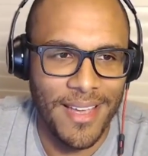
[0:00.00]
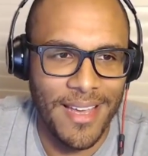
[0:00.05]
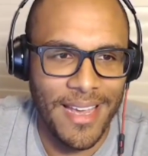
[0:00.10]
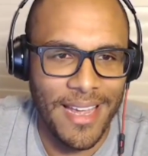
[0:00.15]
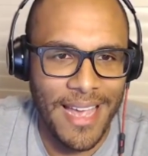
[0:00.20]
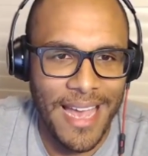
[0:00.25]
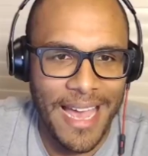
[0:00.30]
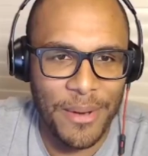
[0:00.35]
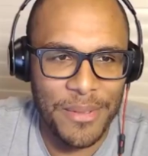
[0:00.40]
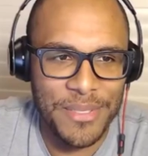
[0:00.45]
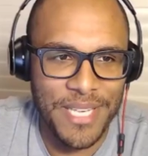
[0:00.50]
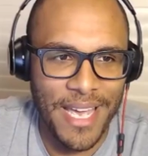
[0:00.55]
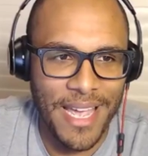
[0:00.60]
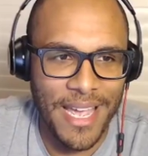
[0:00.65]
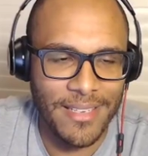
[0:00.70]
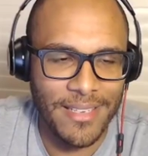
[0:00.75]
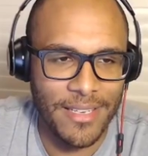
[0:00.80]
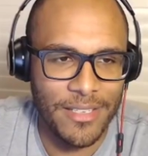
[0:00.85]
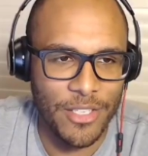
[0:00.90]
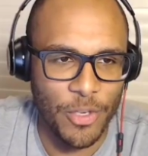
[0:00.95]
I house
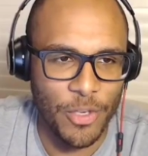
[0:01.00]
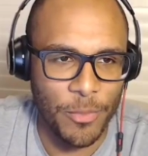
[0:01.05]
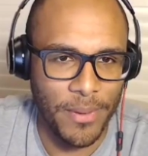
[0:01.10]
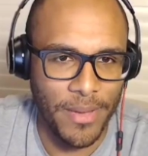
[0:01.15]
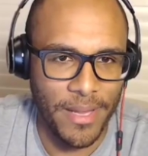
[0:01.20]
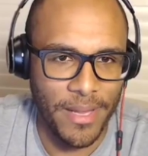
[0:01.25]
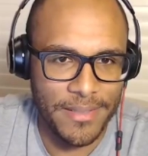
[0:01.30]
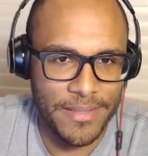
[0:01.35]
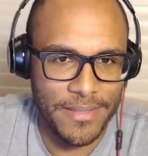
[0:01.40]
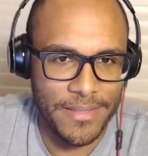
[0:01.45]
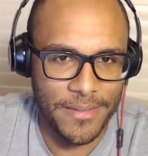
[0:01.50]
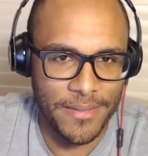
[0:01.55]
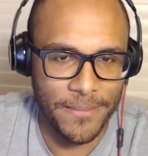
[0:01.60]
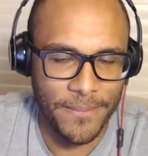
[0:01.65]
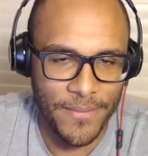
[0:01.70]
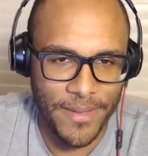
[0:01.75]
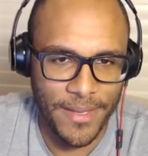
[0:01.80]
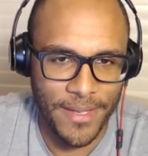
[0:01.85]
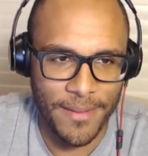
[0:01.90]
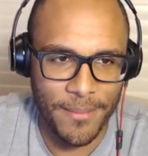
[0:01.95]
hacked a duplex
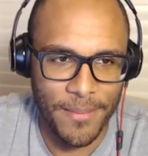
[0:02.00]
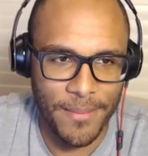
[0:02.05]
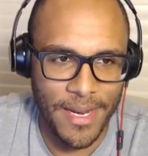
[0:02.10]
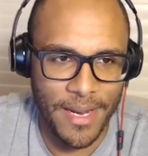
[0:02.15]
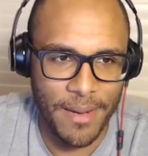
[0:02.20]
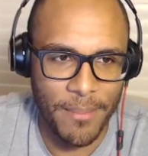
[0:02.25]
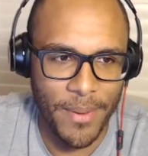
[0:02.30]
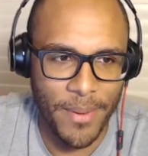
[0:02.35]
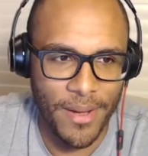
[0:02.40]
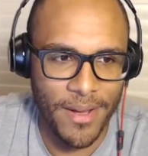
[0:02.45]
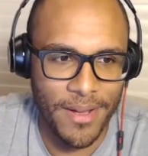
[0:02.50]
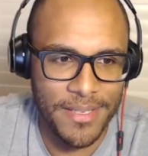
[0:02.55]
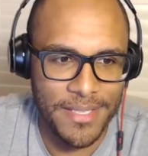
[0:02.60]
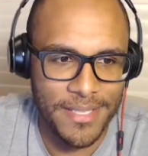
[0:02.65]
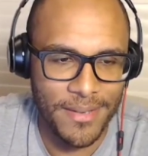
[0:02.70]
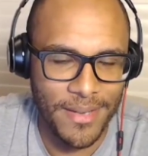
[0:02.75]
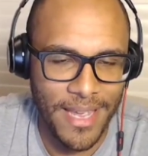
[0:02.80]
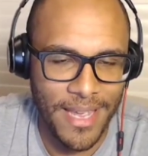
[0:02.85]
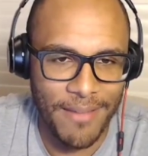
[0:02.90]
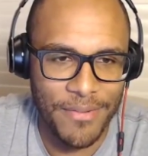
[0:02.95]
um, that I bought
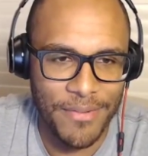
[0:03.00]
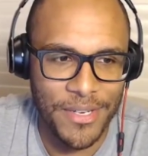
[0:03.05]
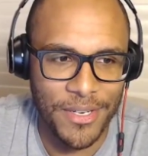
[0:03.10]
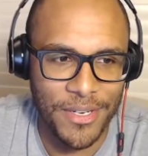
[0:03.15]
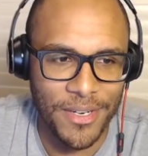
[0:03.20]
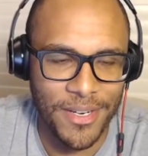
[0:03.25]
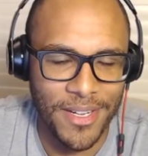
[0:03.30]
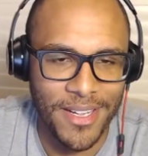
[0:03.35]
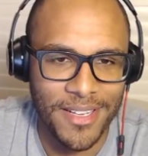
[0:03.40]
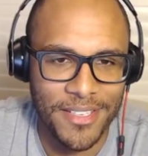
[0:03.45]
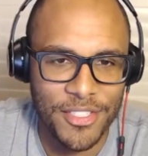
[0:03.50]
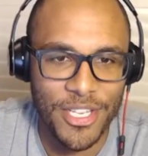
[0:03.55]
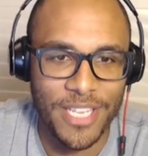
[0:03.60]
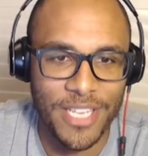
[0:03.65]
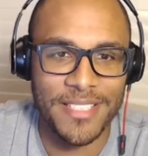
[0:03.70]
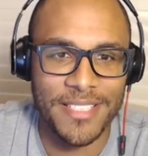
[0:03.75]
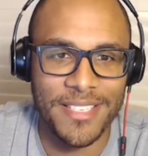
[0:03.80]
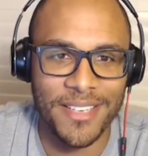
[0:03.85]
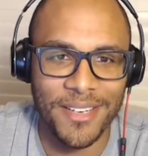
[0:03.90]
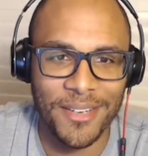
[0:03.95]
after uh,
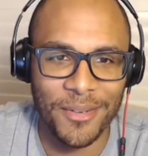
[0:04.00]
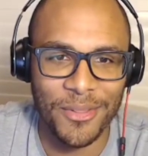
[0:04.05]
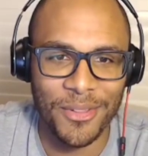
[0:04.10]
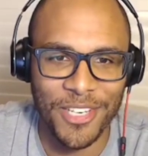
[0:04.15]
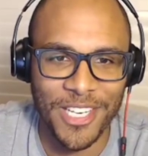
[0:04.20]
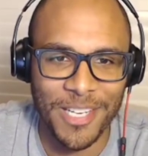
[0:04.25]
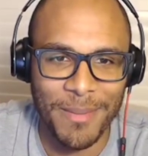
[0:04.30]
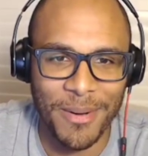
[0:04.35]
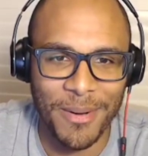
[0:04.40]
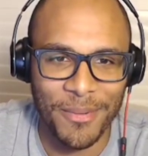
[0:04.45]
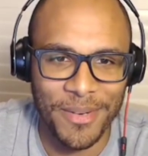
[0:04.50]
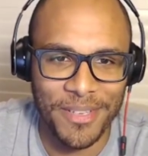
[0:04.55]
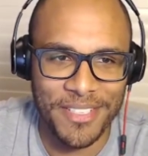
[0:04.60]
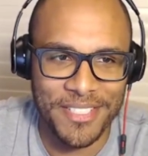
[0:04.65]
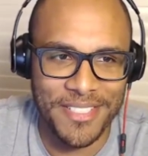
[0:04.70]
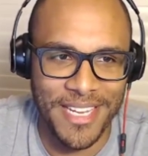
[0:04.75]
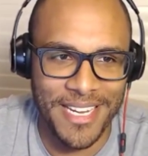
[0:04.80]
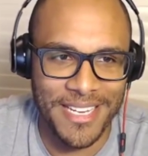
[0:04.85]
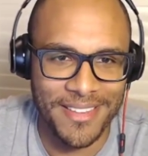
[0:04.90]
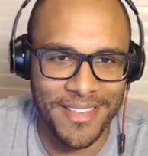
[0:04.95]
just learning about real
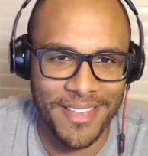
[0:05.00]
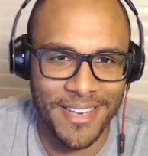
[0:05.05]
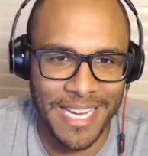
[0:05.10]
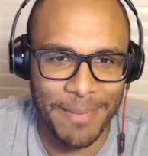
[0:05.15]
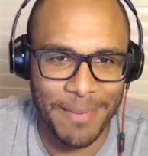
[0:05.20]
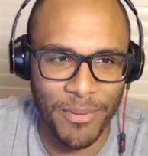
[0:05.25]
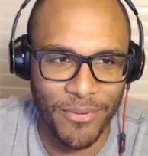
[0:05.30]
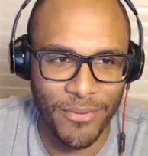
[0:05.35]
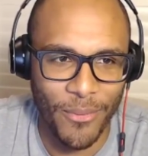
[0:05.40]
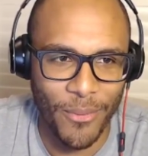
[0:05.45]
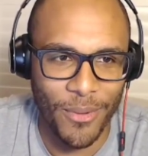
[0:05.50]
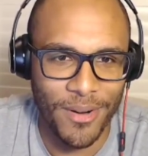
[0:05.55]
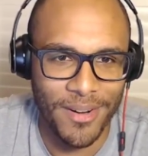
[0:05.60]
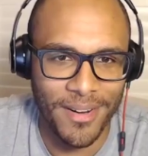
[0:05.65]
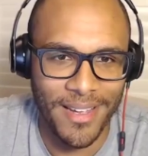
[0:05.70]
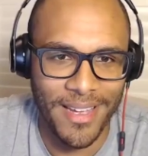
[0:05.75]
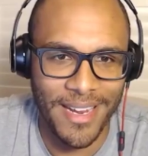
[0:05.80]
estate the night before.